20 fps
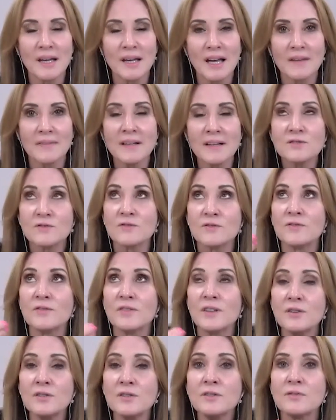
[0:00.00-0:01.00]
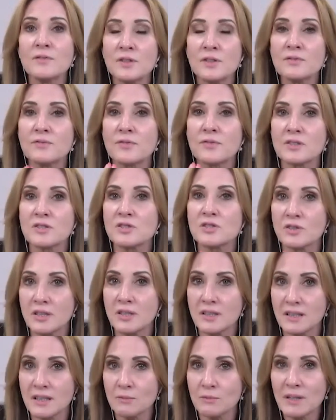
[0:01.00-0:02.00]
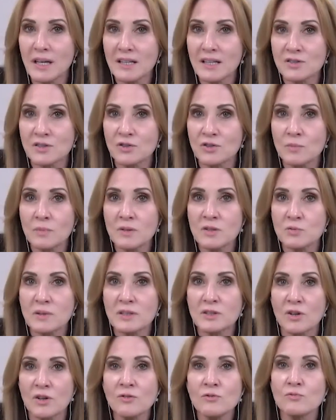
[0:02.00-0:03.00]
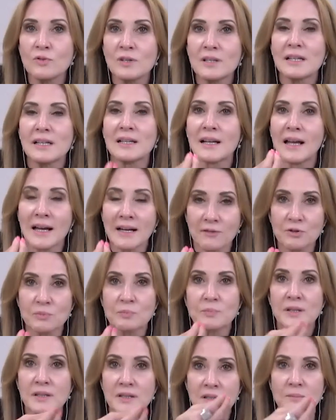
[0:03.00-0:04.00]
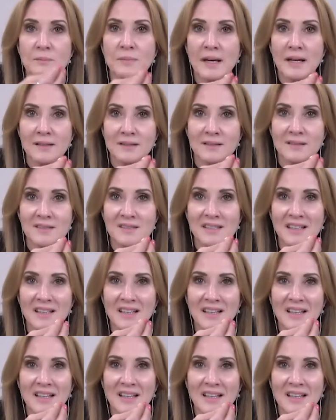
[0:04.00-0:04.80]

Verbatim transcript: and that's very very frustrating we as humans we don't really like repeating patterns